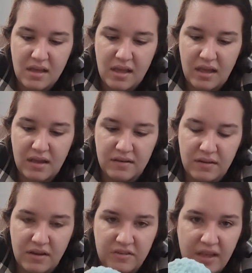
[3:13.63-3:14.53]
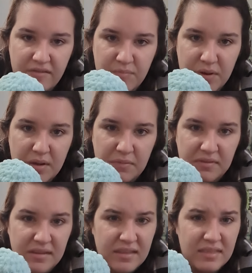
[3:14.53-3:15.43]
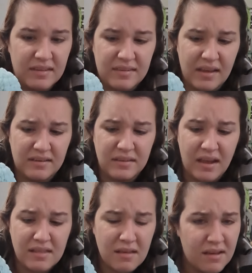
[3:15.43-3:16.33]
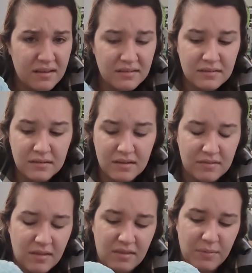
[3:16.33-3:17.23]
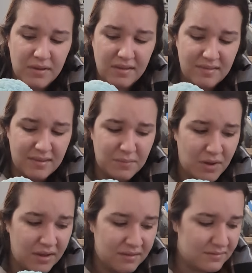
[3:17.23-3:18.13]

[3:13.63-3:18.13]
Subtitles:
and I just haven't been able to get the exact dye lot, and so that's why he's in my